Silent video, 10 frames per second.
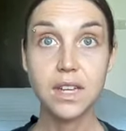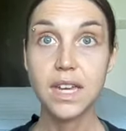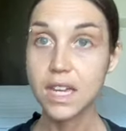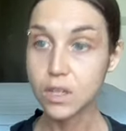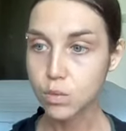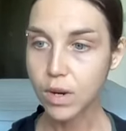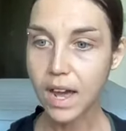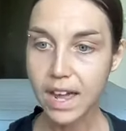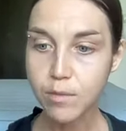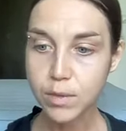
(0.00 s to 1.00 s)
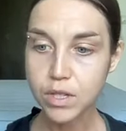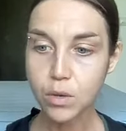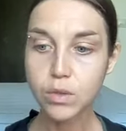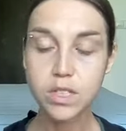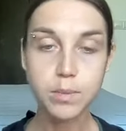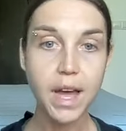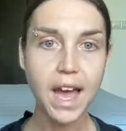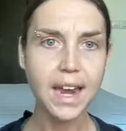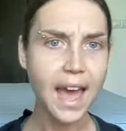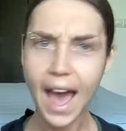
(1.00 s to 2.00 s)
Is what I have been told is
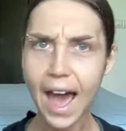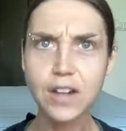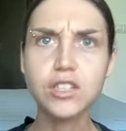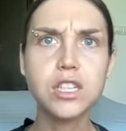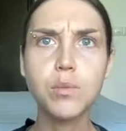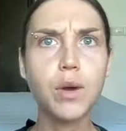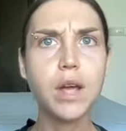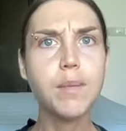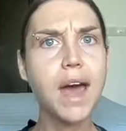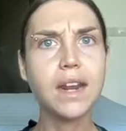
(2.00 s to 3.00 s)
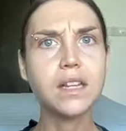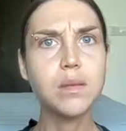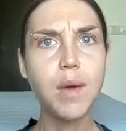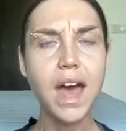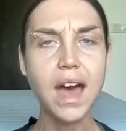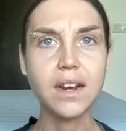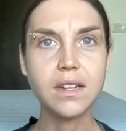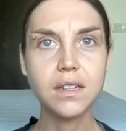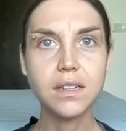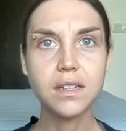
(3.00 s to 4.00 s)
bad actually pragmatically bad?
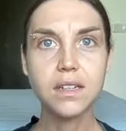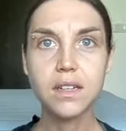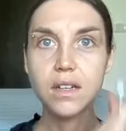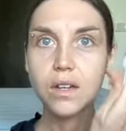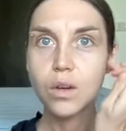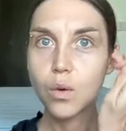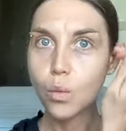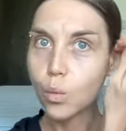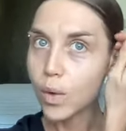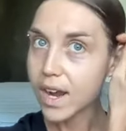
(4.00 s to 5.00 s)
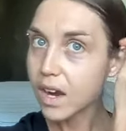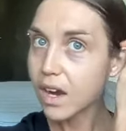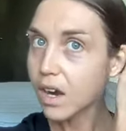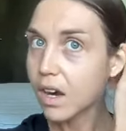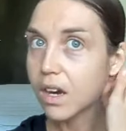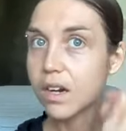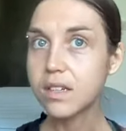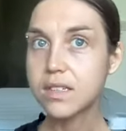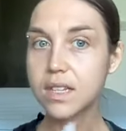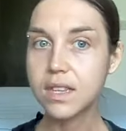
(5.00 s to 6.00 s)
Where
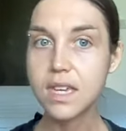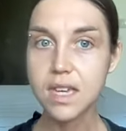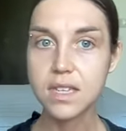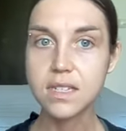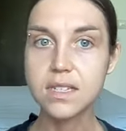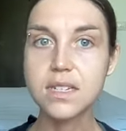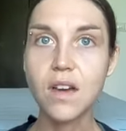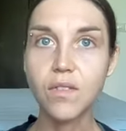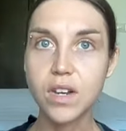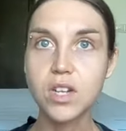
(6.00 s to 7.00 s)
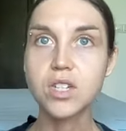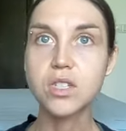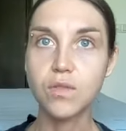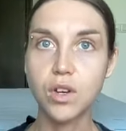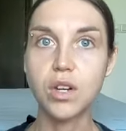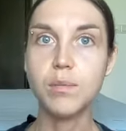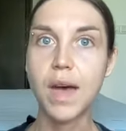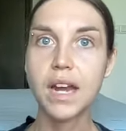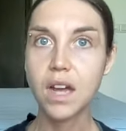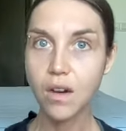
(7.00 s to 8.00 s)
did these definitions of good and
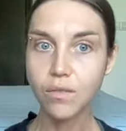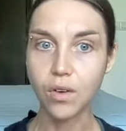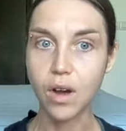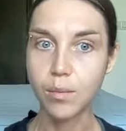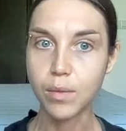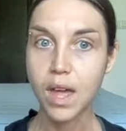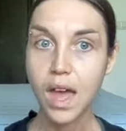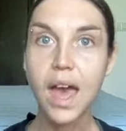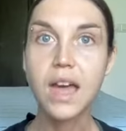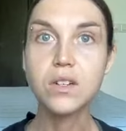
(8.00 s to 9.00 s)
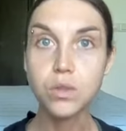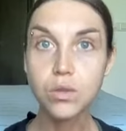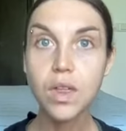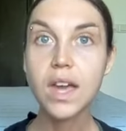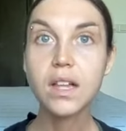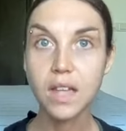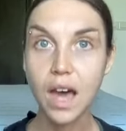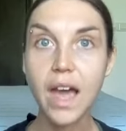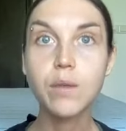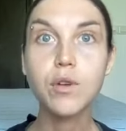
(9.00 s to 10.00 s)
bad come from? And do they
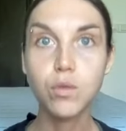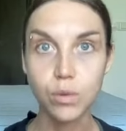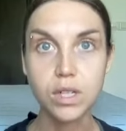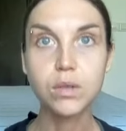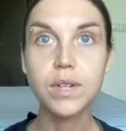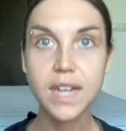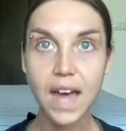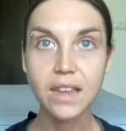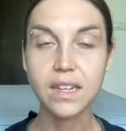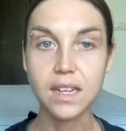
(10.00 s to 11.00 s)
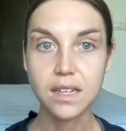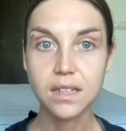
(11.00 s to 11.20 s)
align with real reality?